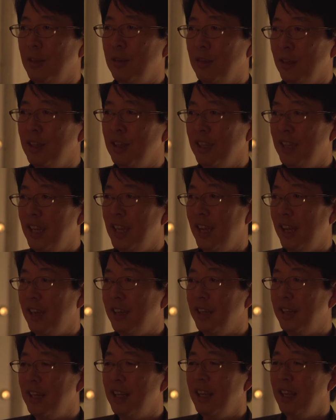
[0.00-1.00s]
the
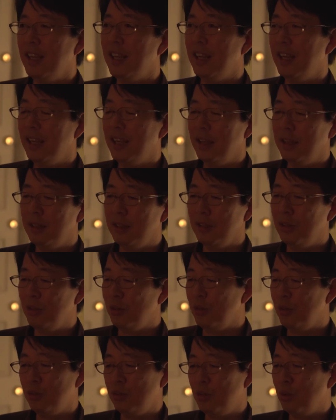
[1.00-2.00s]
and
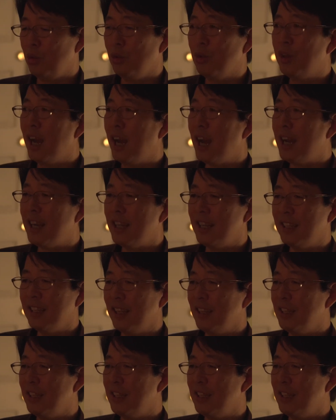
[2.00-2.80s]
so you got it,